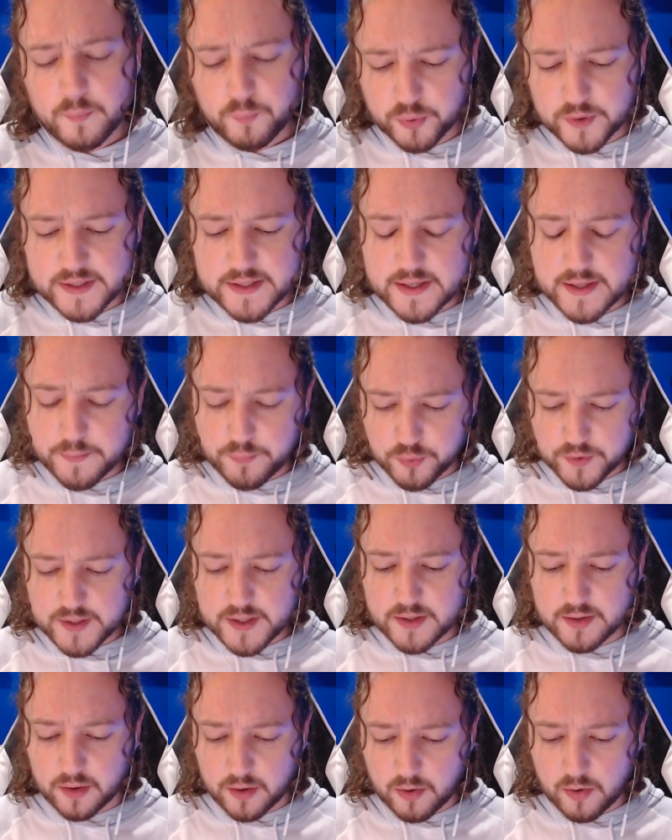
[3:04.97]
pretty,
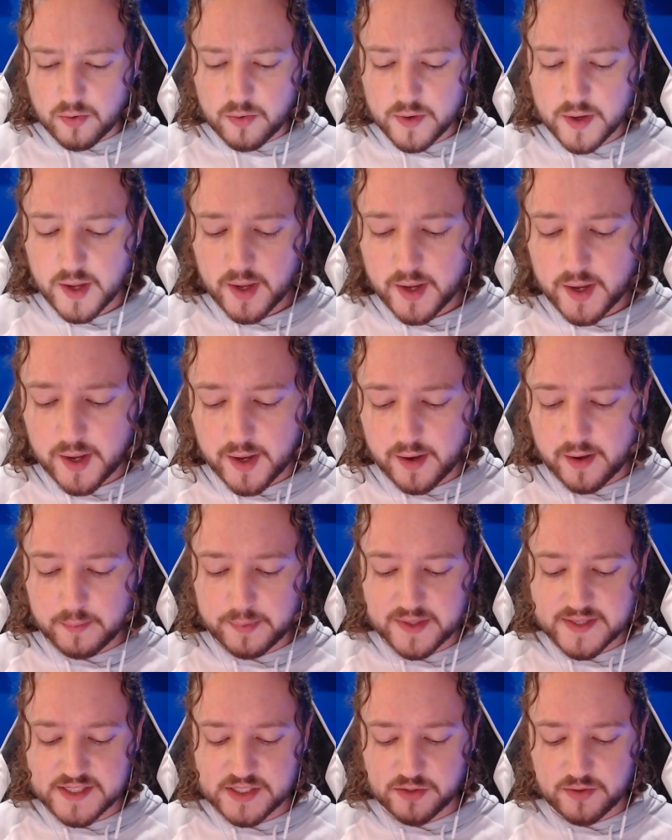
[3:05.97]
pretty low, um,
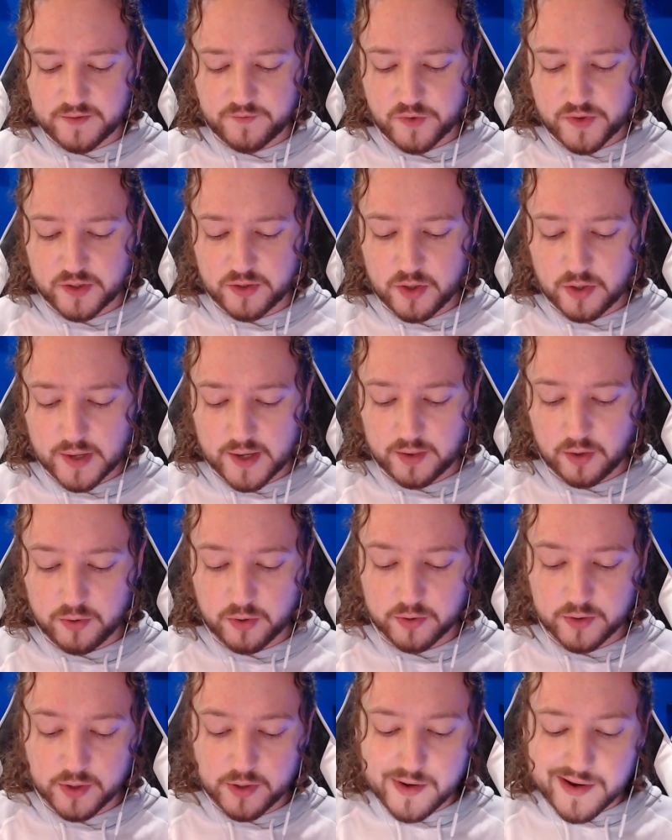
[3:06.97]
considering for the new, uh,
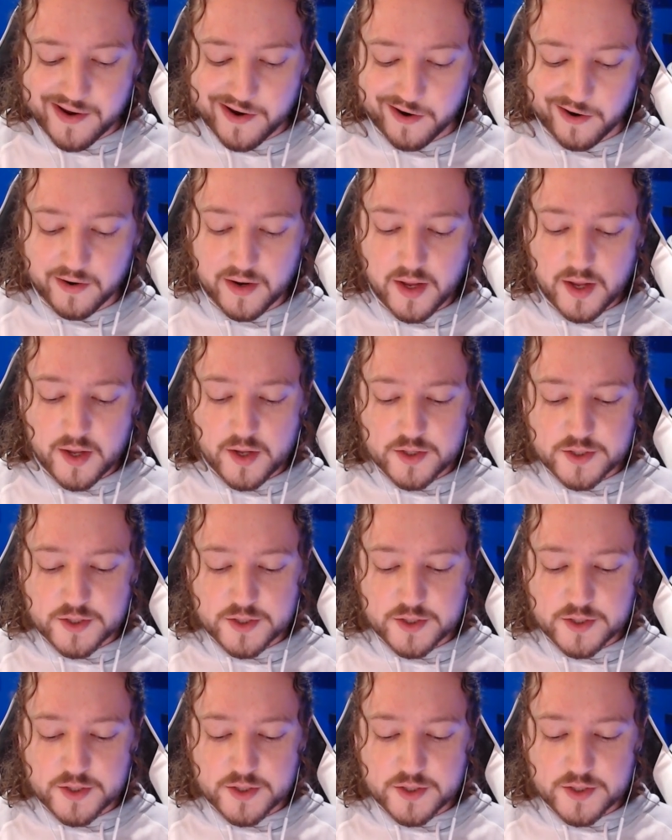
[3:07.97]
Lunar New Year.